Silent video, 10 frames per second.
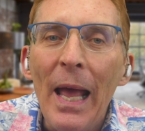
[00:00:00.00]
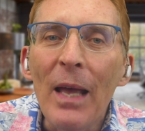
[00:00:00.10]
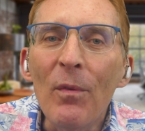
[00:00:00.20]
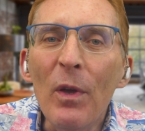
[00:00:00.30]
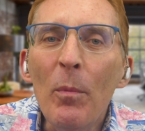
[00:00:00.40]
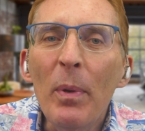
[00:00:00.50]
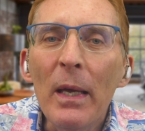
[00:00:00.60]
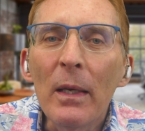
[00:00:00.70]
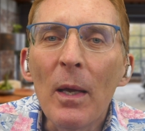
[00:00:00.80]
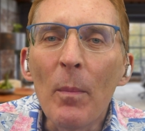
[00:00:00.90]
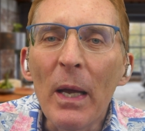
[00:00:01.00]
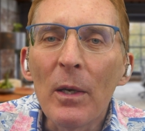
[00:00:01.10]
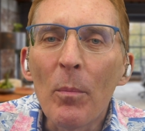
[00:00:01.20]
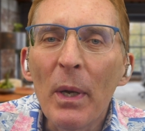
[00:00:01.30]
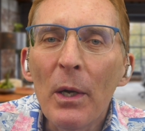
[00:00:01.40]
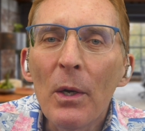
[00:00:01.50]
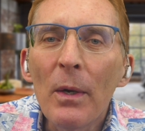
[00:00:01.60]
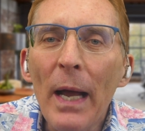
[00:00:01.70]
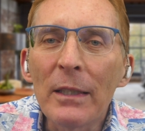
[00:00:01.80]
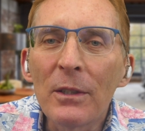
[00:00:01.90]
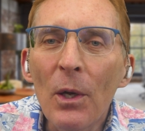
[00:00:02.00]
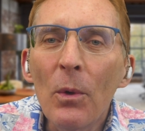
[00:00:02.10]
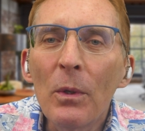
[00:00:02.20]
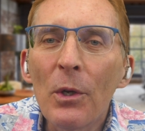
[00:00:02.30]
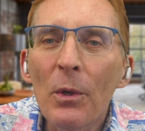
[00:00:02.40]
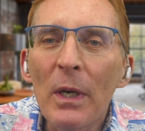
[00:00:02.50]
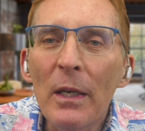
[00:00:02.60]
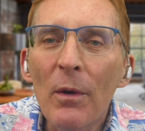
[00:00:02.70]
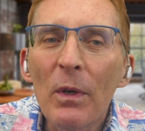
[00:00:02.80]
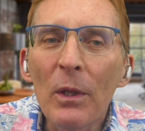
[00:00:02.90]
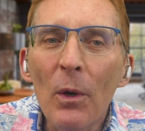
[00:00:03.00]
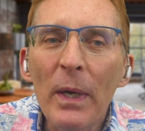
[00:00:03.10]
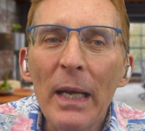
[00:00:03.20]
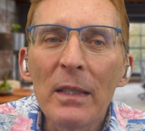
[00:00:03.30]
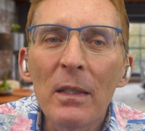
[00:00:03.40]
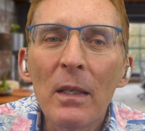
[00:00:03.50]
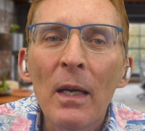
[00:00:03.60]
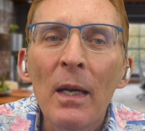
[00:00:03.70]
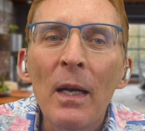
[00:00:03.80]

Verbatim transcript: a VPN can make it appear as though you're in a different location,